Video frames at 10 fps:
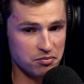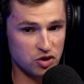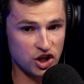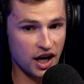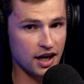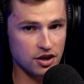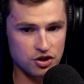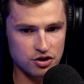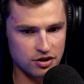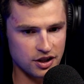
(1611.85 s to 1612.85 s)

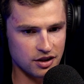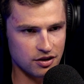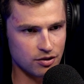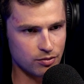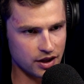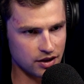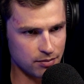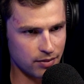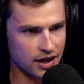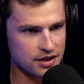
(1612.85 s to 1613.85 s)
changed on a weekly
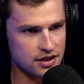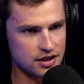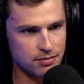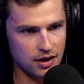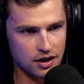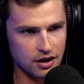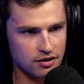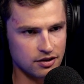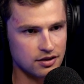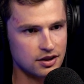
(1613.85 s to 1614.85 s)
basis depending
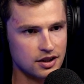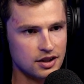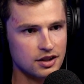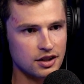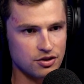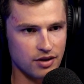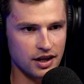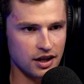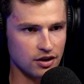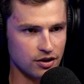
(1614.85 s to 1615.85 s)
on the
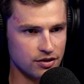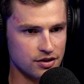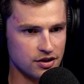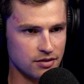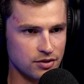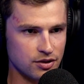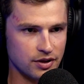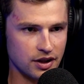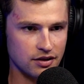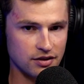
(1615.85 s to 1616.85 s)
training loads that I'm
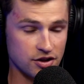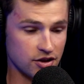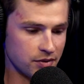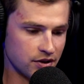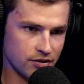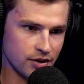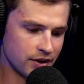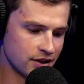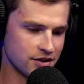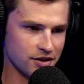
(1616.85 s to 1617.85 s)
doing. It's only been 3
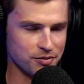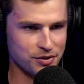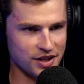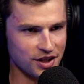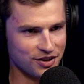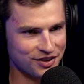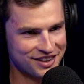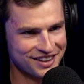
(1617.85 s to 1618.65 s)
weeks, so we'll see how long.